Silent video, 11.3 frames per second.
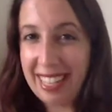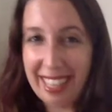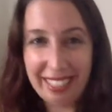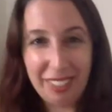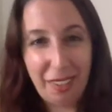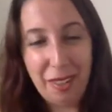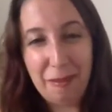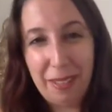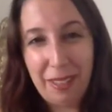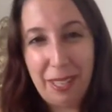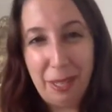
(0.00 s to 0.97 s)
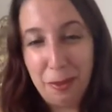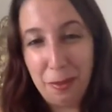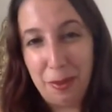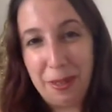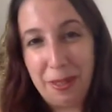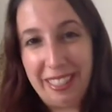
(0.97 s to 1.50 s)
That's all about the
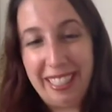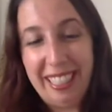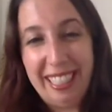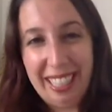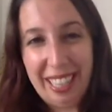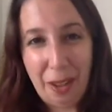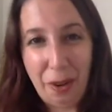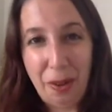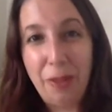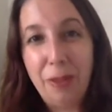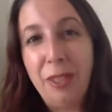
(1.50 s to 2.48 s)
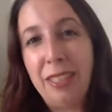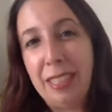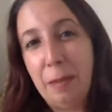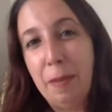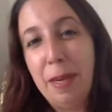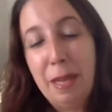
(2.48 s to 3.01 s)
underworld and all those
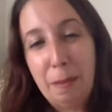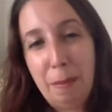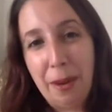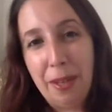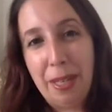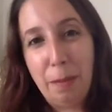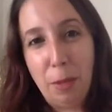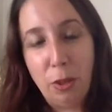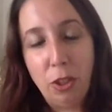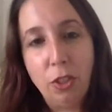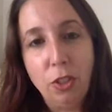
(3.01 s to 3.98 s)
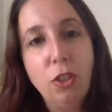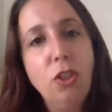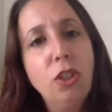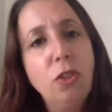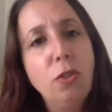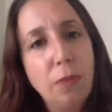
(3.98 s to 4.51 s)
deep buried emotions. So
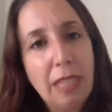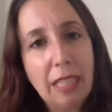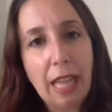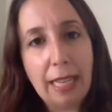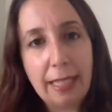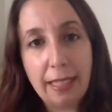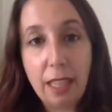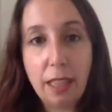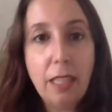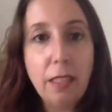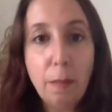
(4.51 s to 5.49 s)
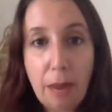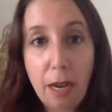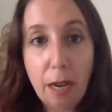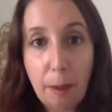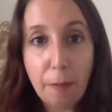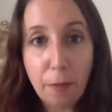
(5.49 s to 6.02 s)
just realize that things may
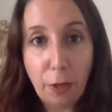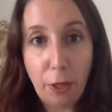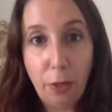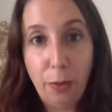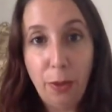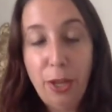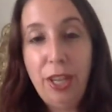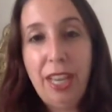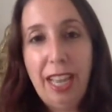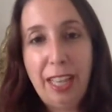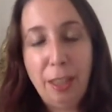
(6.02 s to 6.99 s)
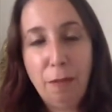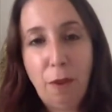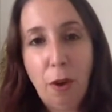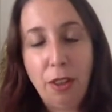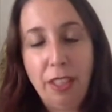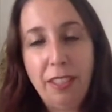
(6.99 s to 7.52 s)
come up for you in the
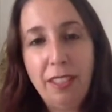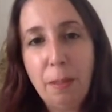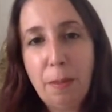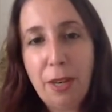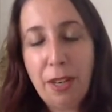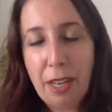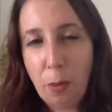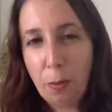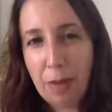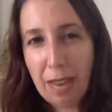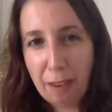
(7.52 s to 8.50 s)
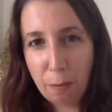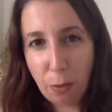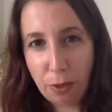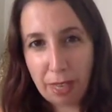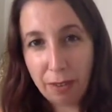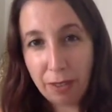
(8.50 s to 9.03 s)
fall. This is a period when we have more
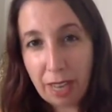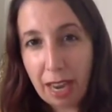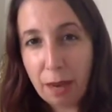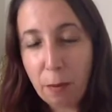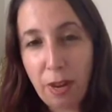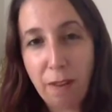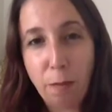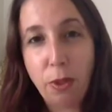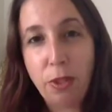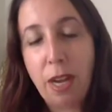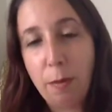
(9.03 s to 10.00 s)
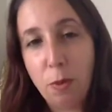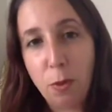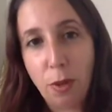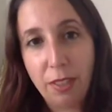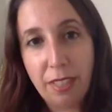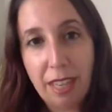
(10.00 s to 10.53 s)
downtime, we have more time to
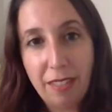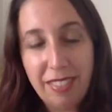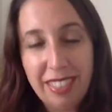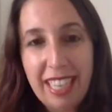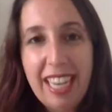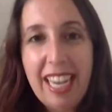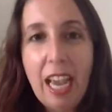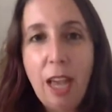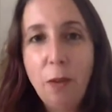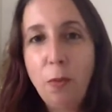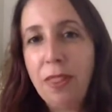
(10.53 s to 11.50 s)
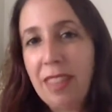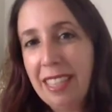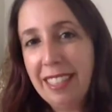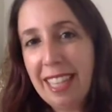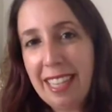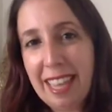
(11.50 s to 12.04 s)
ourselves. And when things
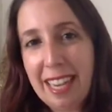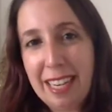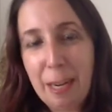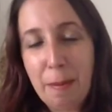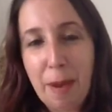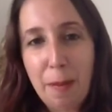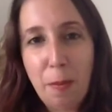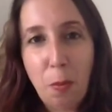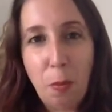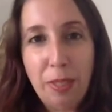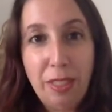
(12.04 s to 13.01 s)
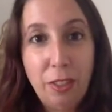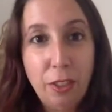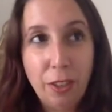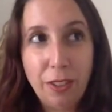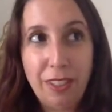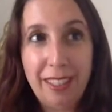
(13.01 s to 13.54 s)
like that come up, we
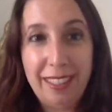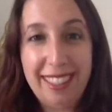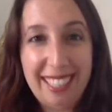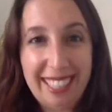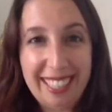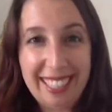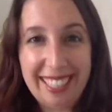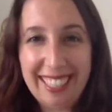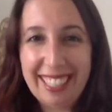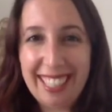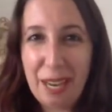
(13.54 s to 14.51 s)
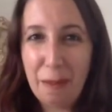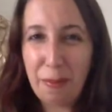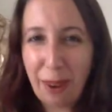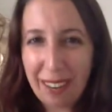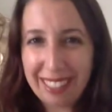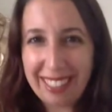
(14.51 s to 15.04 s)
start to think and
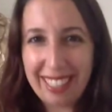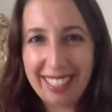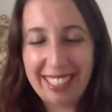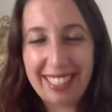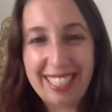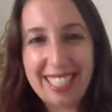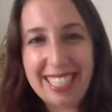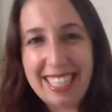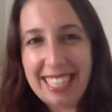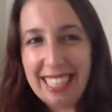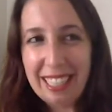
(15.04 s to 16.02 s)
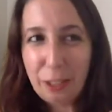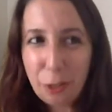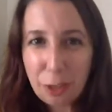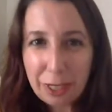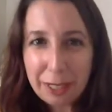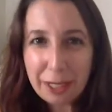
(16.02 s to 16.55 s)
process, and
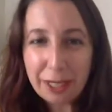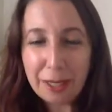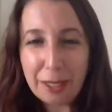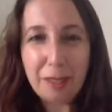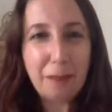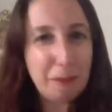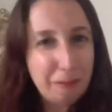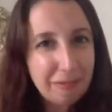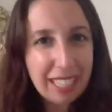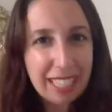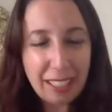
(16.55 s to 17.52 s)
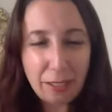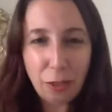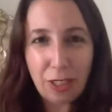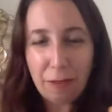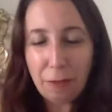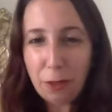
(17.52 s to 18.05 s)
triggers.
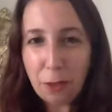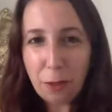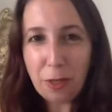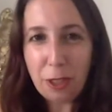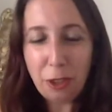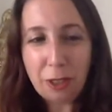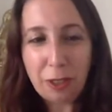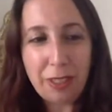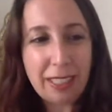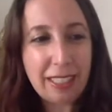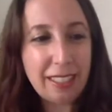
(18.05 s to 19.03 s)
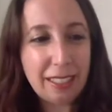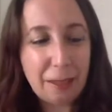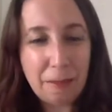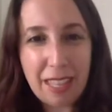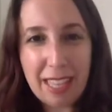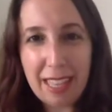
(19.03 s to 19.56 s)
If you don't know what a trigger is, it's
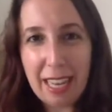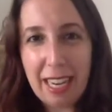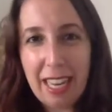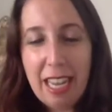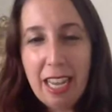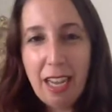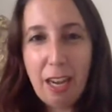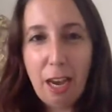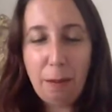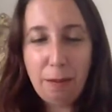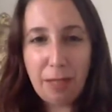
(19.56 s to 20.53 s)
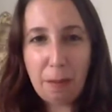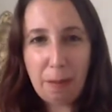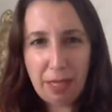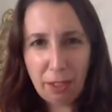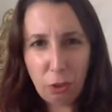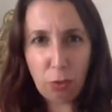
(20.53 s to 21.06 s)
something that comes up
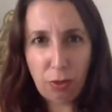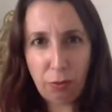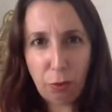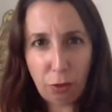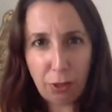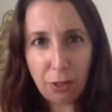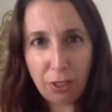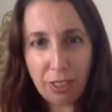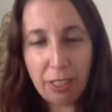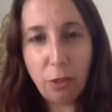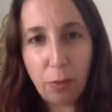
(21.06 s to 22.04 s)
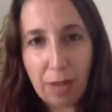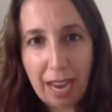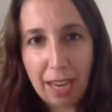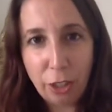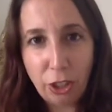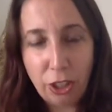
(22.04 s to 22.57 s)
and it sort of triggers this
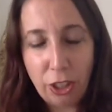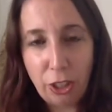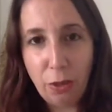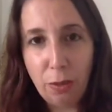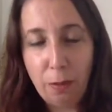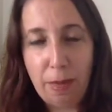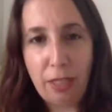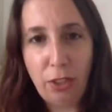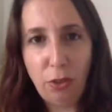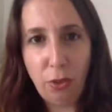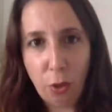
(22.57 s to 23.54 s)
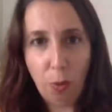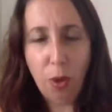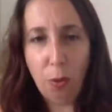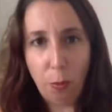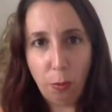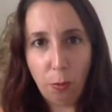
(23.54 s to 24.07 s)
reaction in you and makes you go,
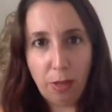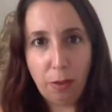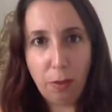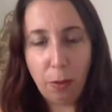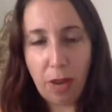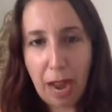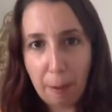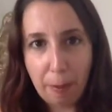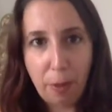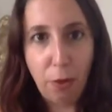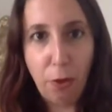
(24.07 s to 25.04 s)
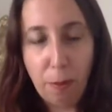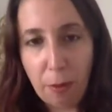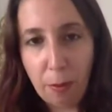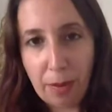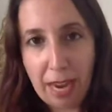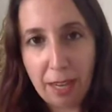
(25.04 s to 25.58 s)
whoa, what happened? Or you may
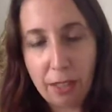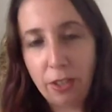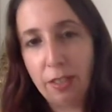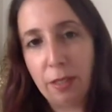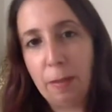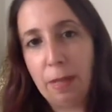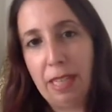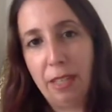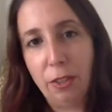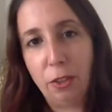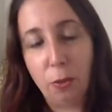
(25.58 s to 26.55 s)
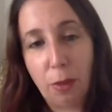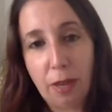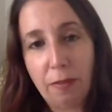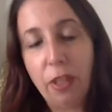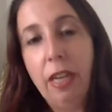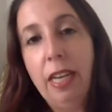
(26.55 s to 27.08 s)
react on somebody else or
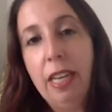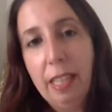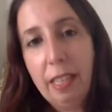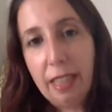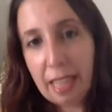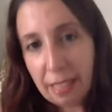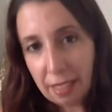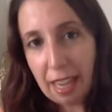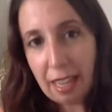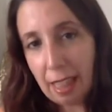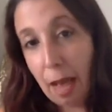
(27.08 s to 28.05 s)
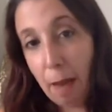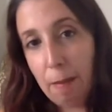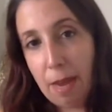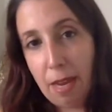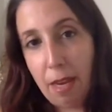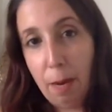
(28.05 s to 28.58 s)
whatever. Things like that
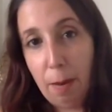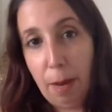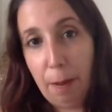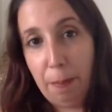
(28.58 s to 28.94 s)
may come up.